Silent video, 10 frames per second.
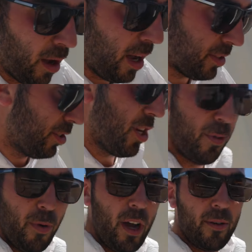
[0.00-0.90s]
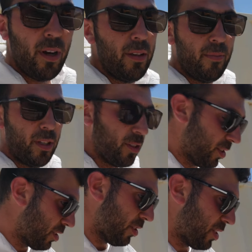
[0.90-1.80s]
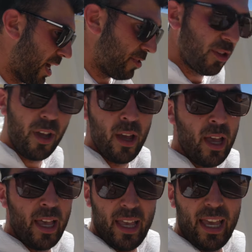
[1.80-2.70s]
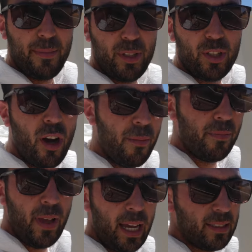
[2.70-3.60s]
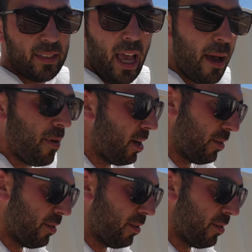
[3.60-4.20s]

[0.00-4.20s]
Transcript: I suggest buying one because it just saves you heaps of time, acts as a hammer,